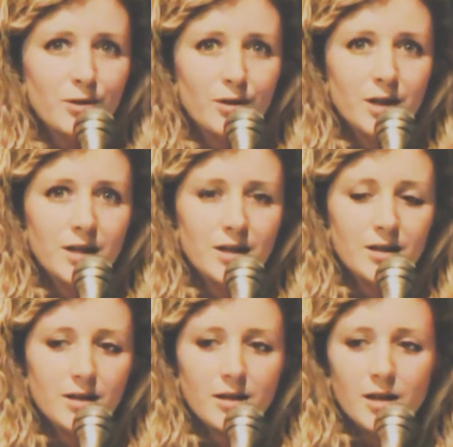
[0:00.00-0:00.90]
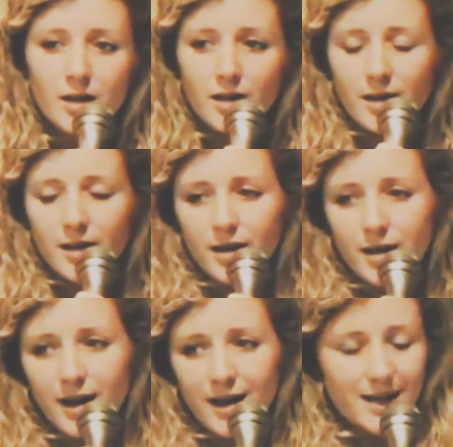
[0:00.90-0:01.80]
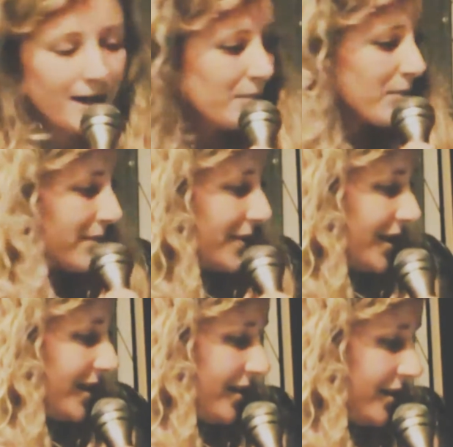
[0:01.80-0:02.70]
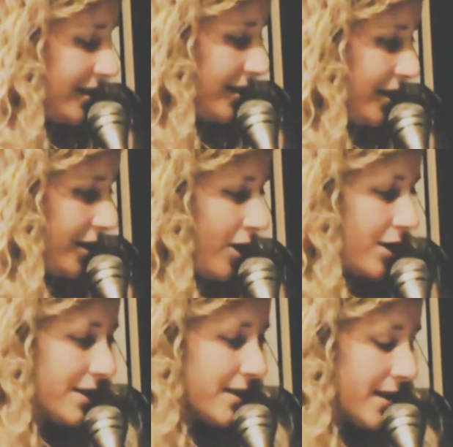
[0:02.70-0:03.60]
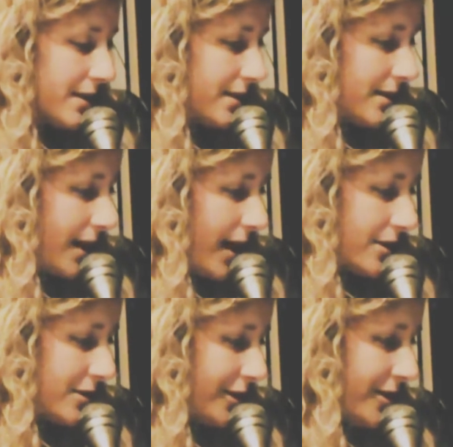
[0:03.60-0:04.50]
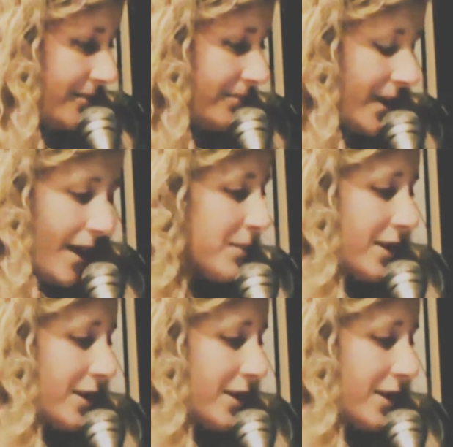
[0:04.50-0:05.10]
know here, I came in contact, actually, I